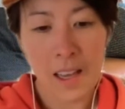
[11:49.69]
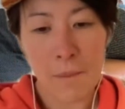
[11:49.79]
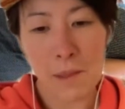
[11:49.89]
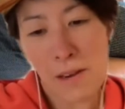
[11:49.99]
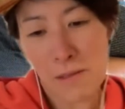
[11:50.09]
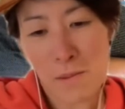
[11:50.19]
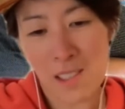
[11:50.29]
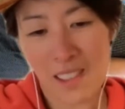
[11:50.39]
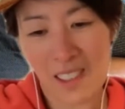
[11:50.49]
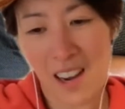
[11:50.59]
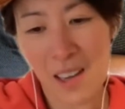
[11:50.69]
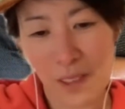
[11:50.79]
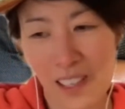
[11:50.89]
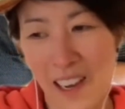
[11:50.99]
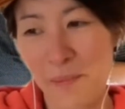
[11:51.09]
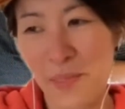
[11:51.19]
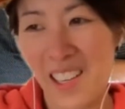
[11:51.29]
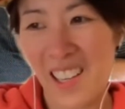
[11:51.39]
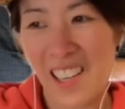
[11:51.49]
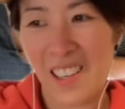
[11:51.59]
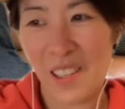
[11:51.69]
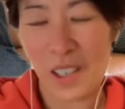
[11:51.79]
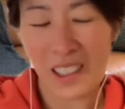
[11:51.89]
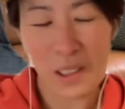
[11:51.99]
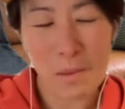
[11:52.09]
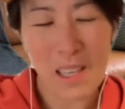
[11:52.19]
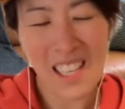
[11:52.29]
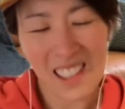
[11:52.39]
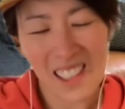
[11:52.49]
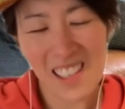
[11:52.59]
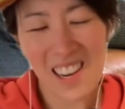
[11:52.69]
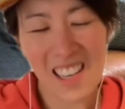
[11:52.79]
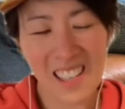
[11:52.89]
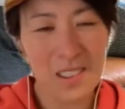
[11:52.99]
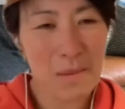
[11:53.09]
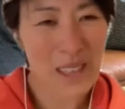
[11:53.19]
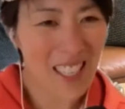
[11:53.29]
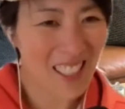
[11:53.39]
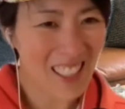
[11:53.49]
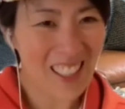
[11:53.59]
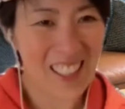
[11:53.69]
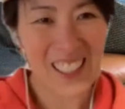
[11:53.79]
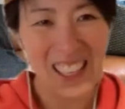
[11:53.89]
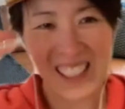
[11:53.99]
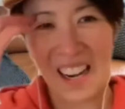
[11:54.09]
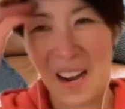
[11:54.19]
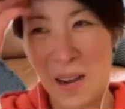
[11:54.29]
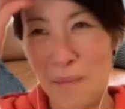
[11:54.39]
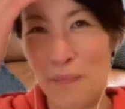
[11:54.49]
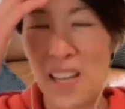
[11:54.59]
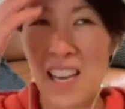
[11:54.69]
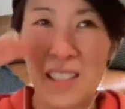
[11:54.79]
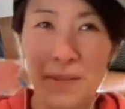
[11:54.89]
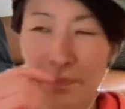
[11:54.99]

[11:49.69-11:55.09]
But every business after that, you know, got a little bit easier and a little bit easier each time. And